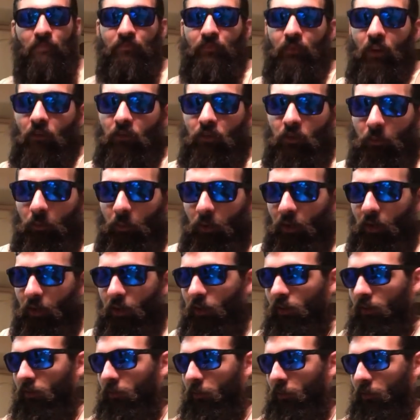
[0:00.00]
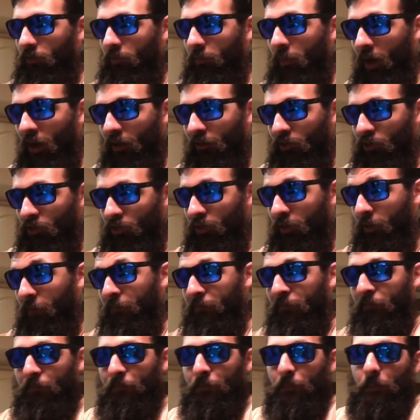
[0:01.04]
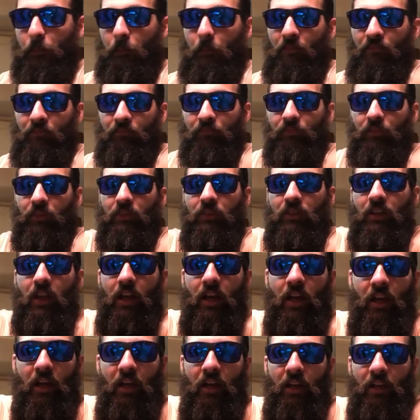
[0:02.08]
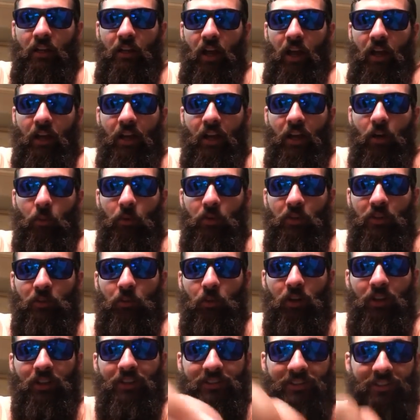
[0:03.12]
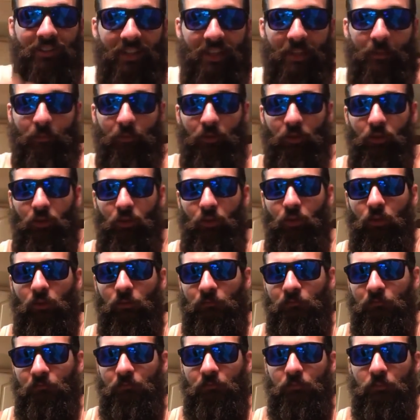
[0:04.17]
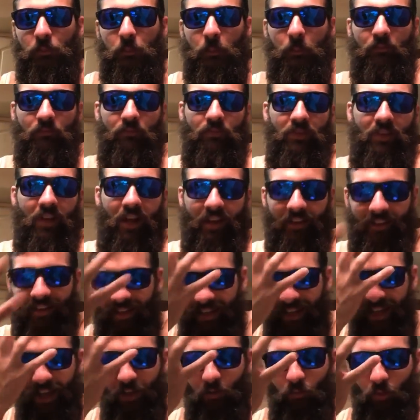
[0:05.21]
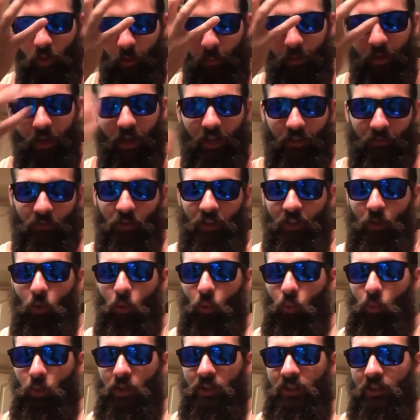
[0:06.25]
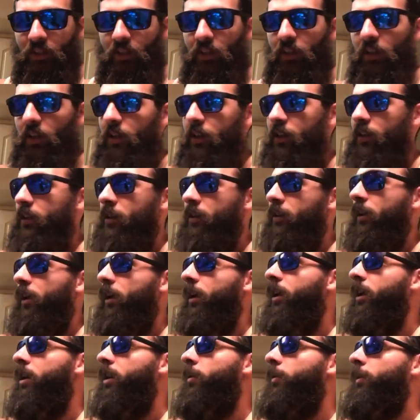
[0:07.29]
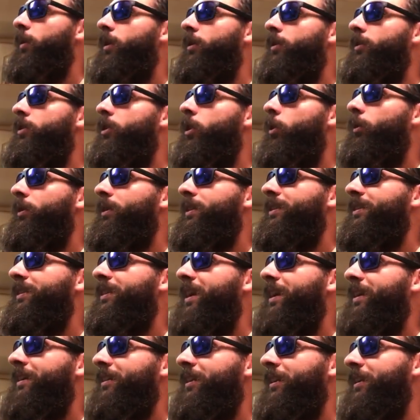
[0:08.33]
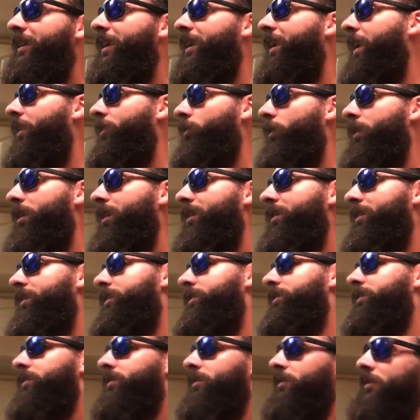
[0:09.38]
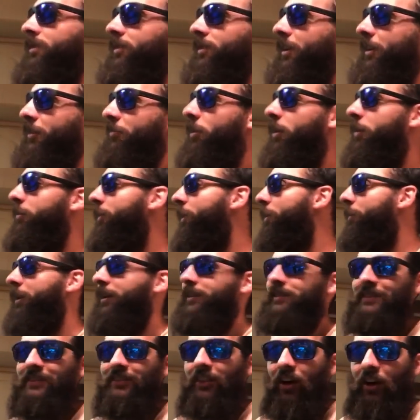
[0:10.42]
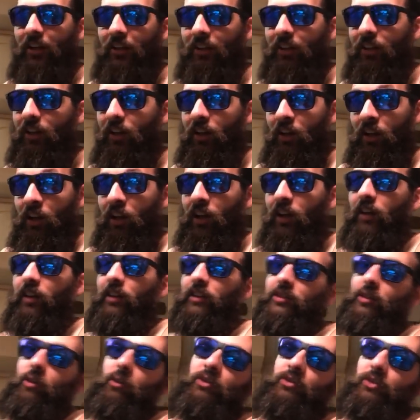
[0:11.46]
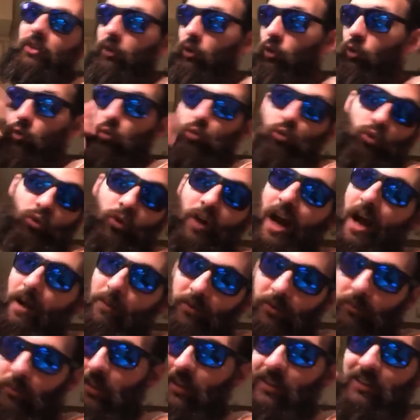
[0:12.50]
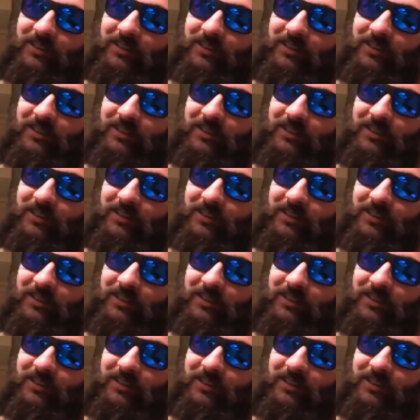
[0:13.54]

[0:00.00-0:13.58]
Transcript: from a sponsorship, and I gotta wear these while I sleep too. I can't rub my eye for like a week. No one can. So I gotta like my son is always like grabbing me and